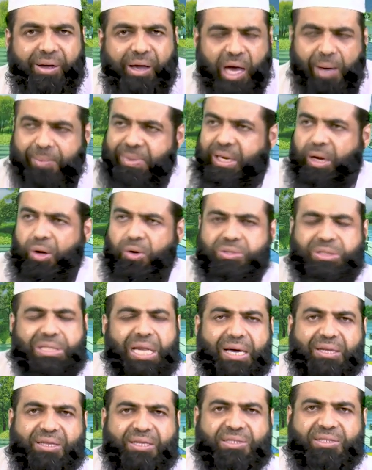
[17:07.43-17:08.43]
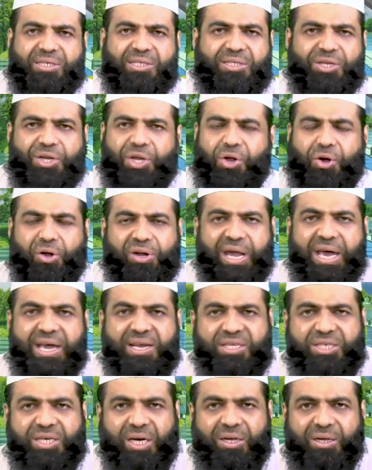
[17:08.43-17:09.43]
I mean, looks like this is in your
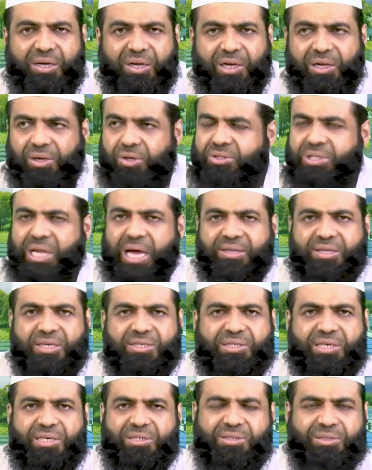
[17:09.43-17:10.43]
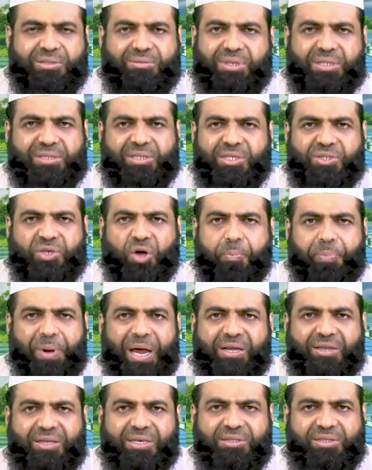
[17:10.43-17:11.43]
nature. Looks like this is your
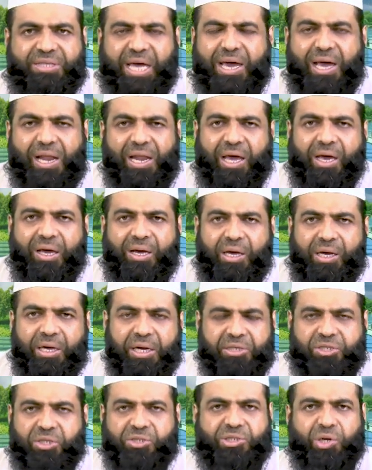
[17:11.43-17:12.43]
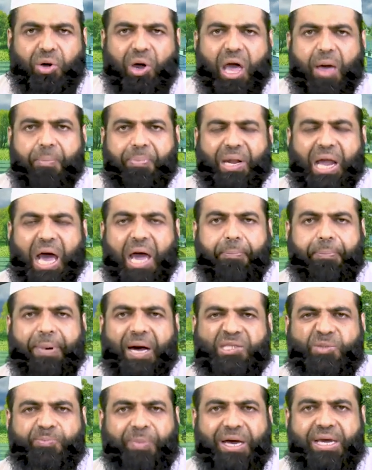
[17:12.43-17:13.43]
practice daily. It just so happened I
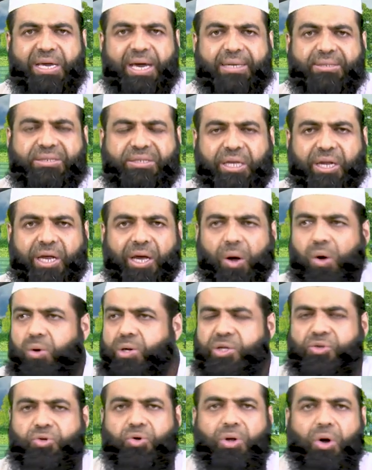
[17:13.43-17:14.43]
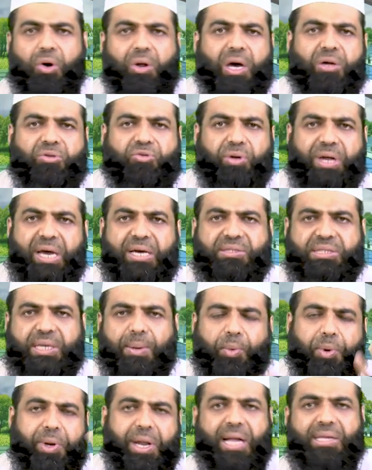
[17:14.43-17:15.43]
passed by yesterday, only to know now today it's
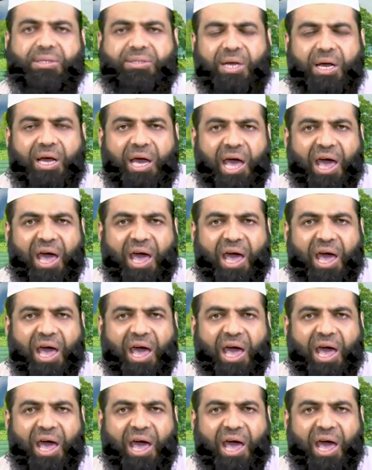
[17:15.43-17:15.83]
someone else.